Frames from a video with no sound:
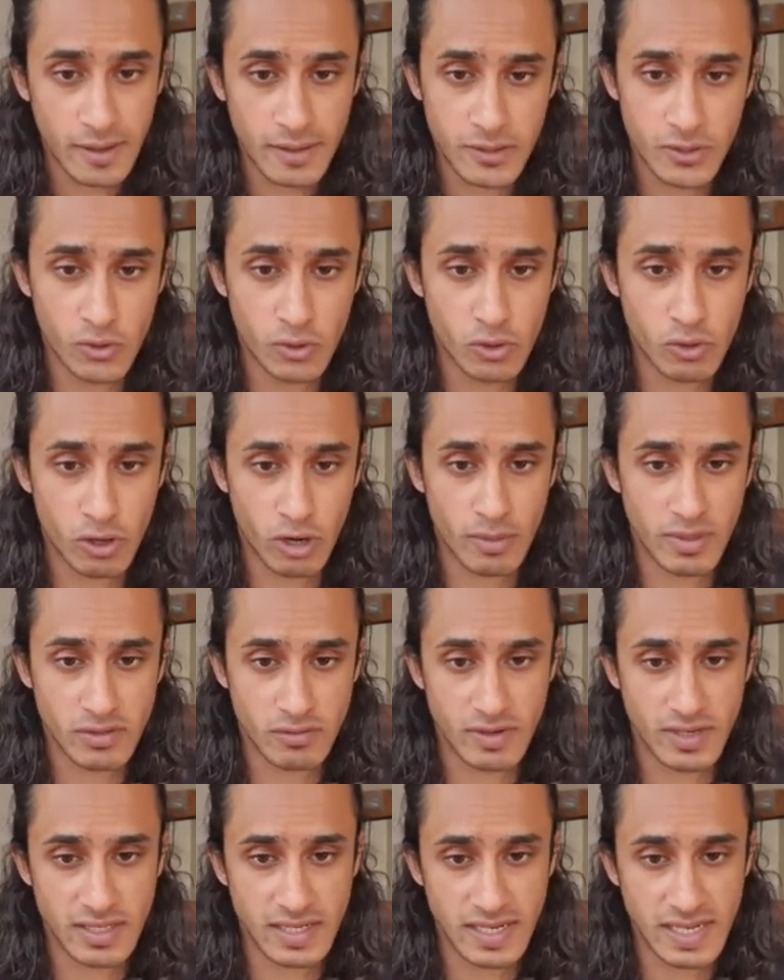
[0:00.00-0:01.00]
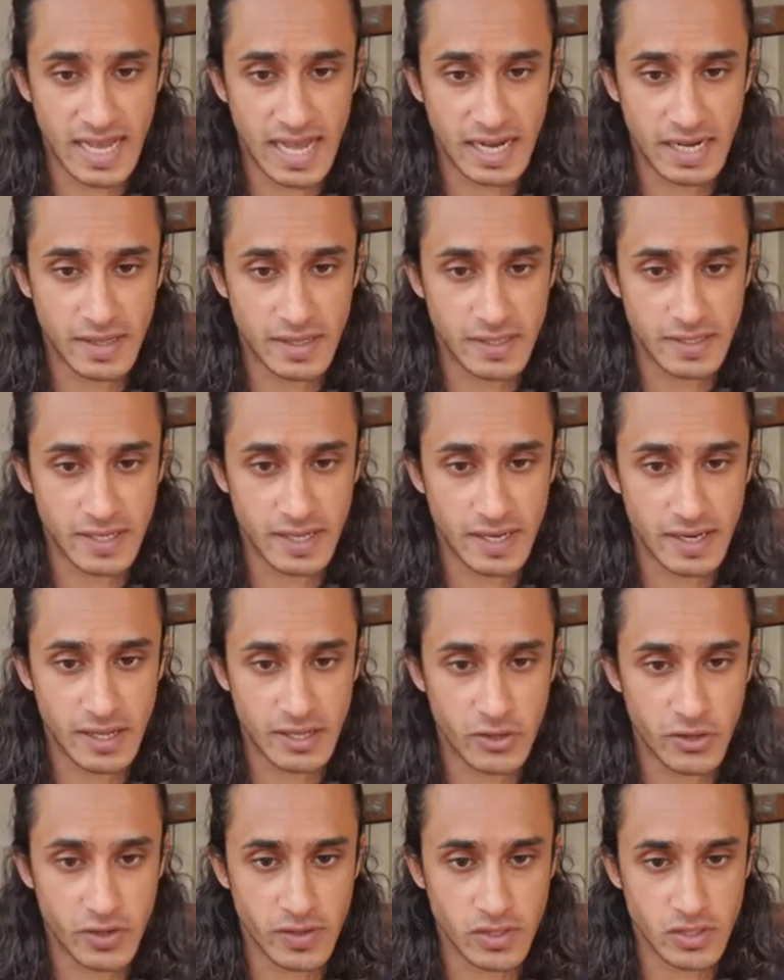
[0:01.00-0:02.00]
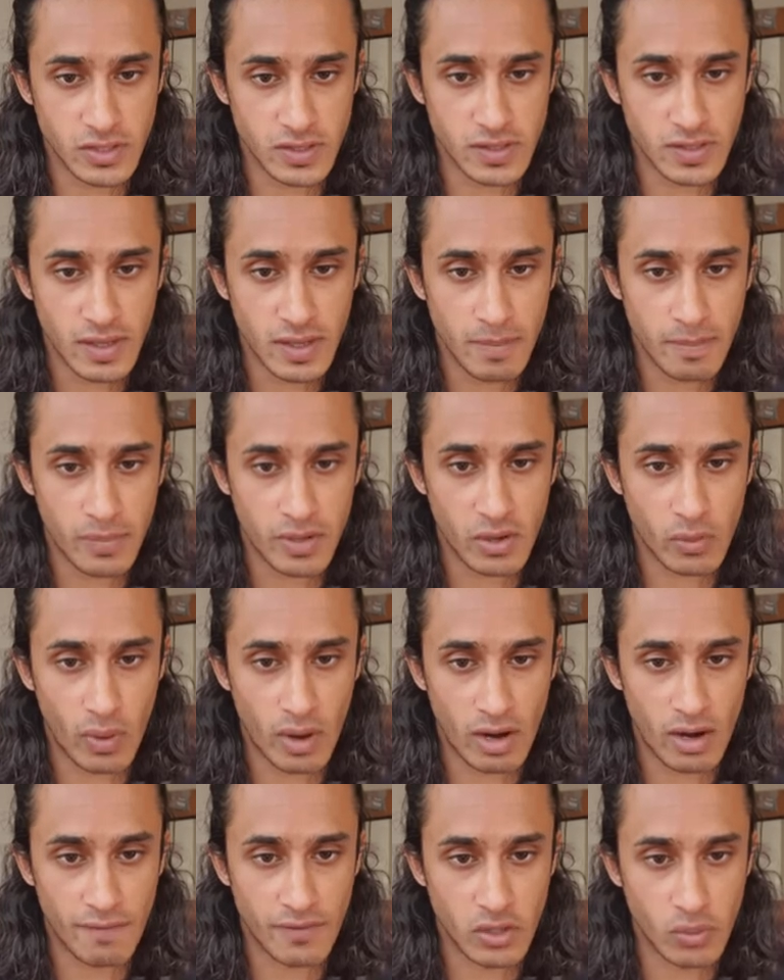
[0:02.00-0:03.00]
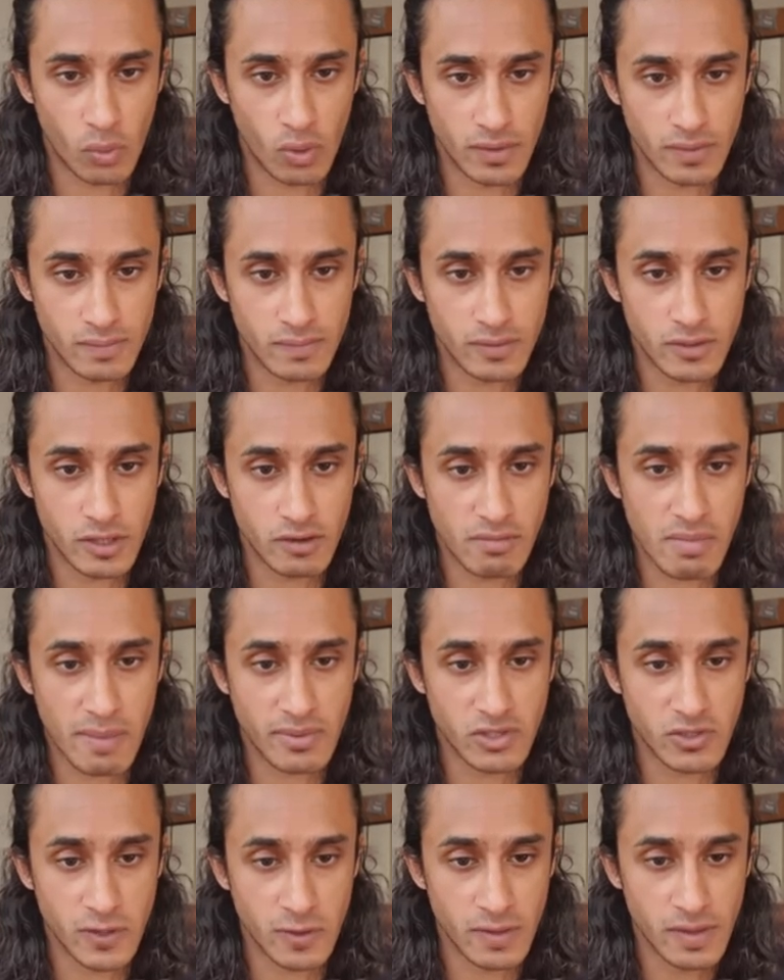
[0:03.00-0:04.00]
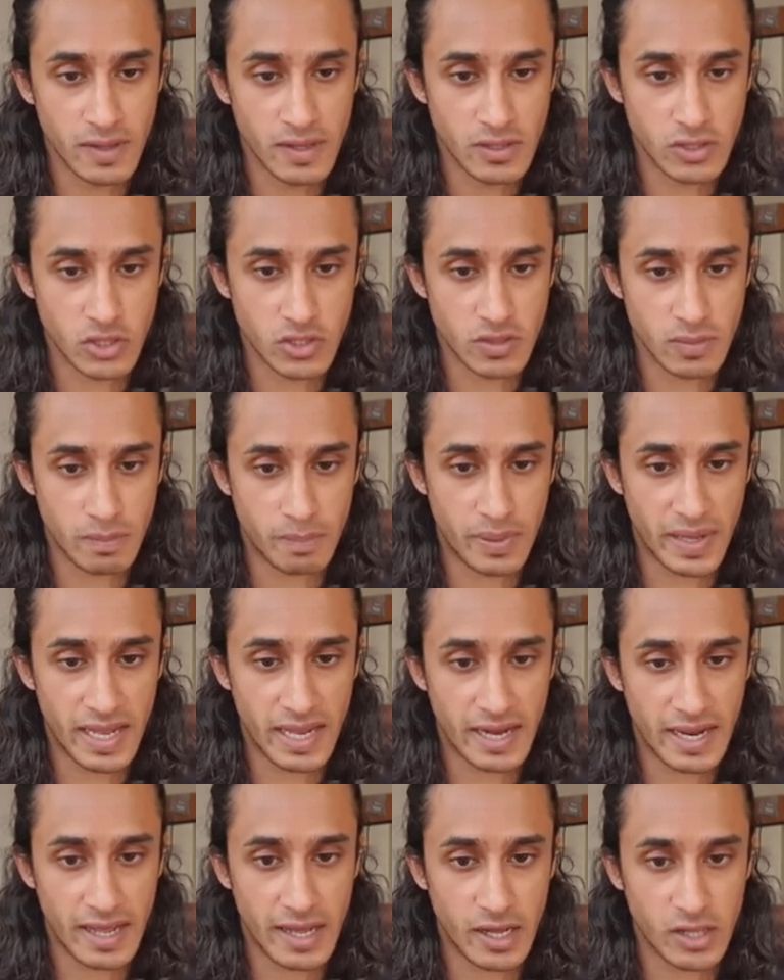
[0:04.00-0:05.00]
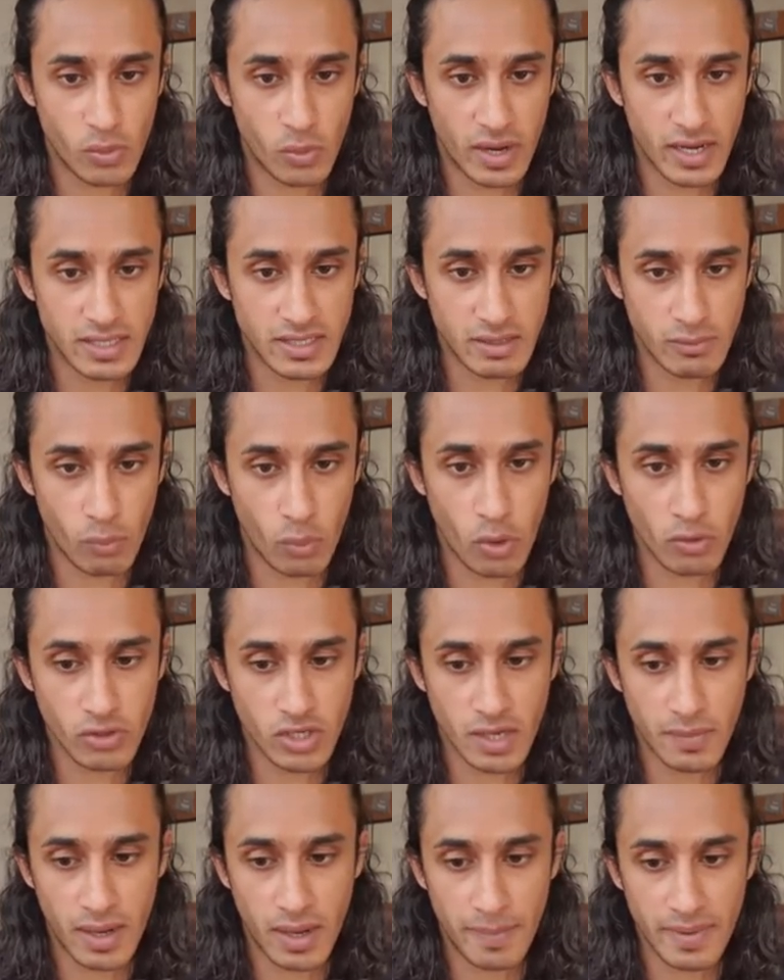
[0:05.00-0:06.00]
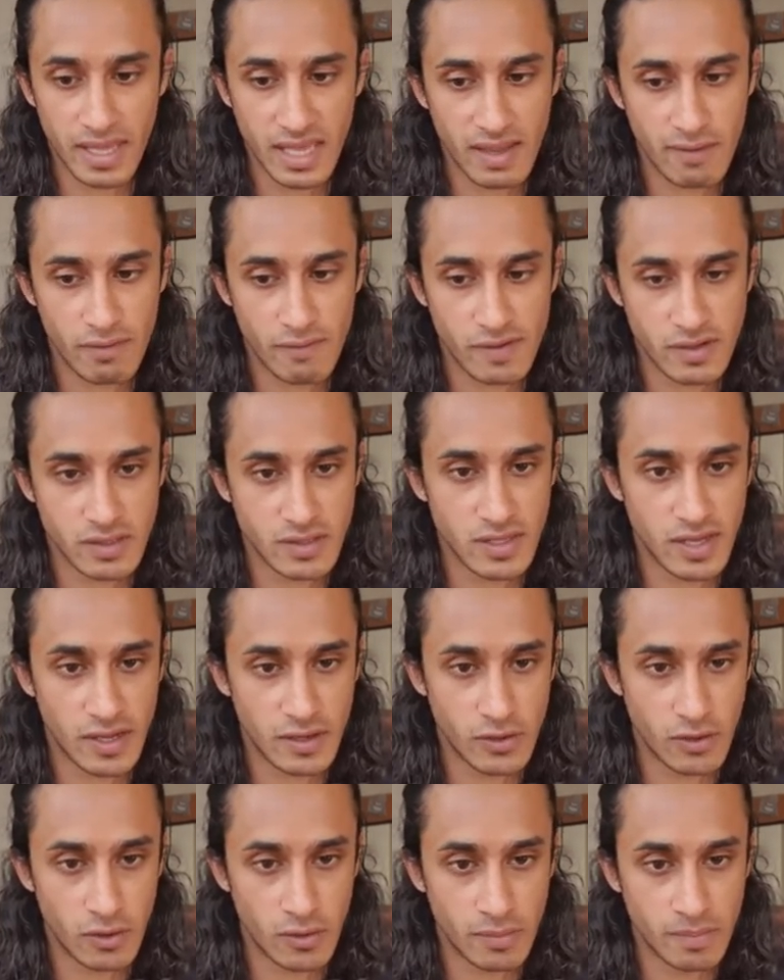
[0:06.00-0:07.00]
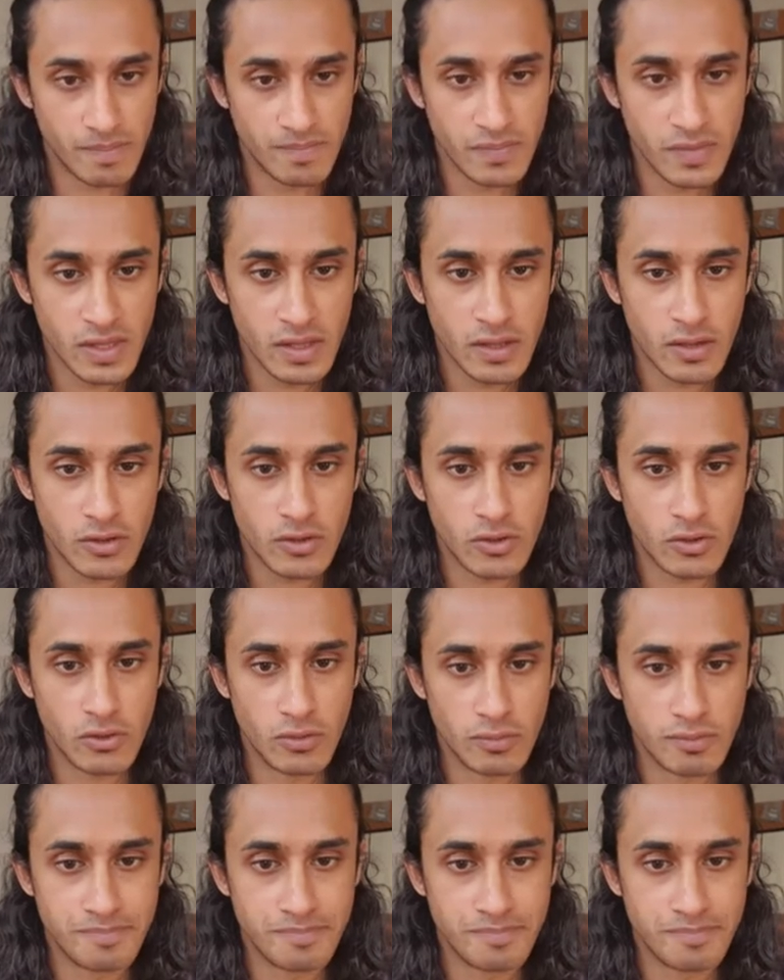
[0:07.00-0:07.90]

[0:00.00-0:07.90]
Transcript: Google Chrome has recently added this in and you can just put it wherever you want. So remember to just pin it, otherwise it won't come up even if it's turned on. Cool.